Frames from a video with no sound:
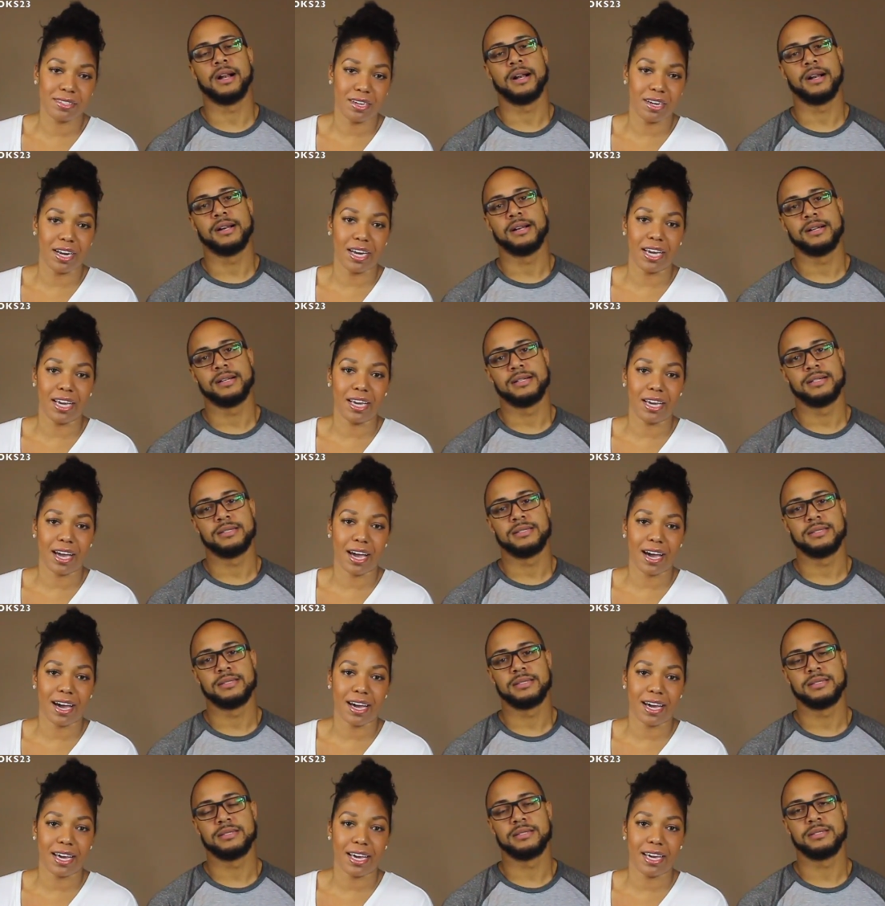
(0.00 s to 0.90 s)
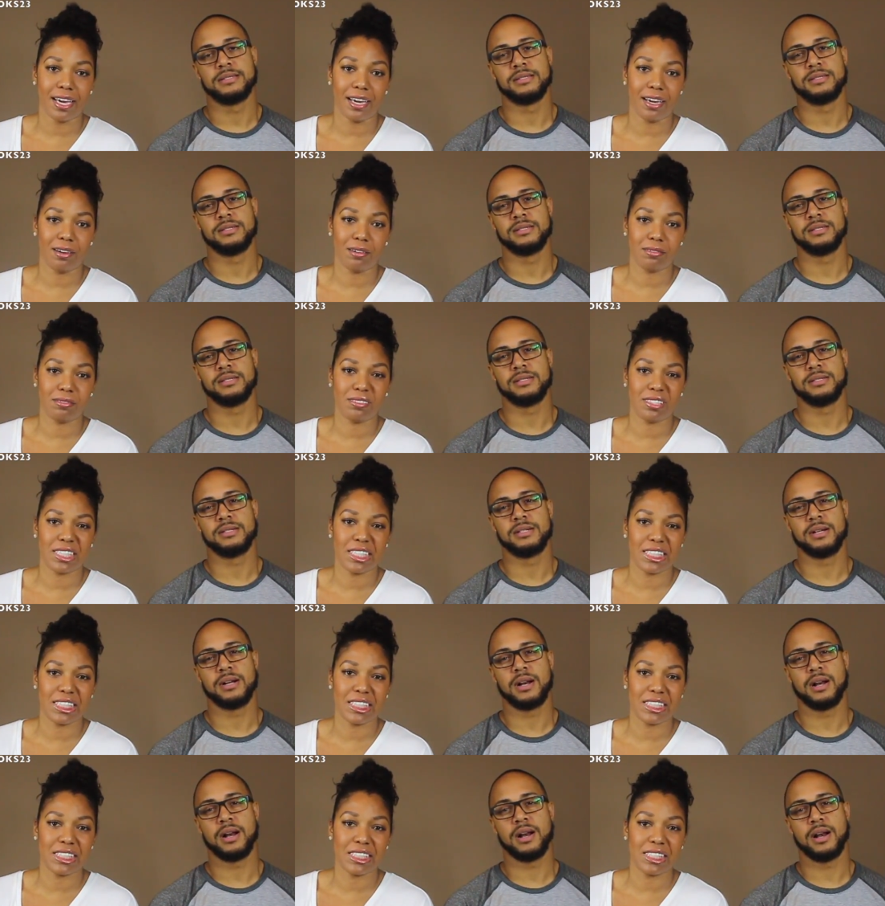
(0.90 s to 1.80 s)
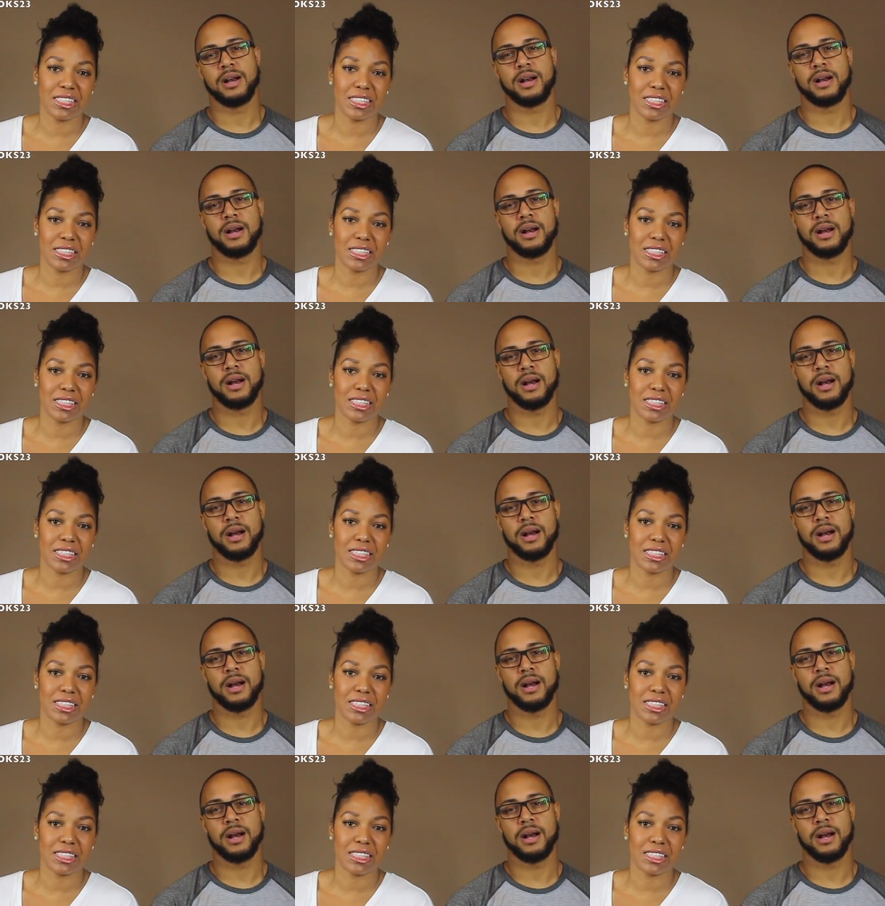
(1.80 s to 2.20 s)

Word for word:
Speaker 1: was great. I was...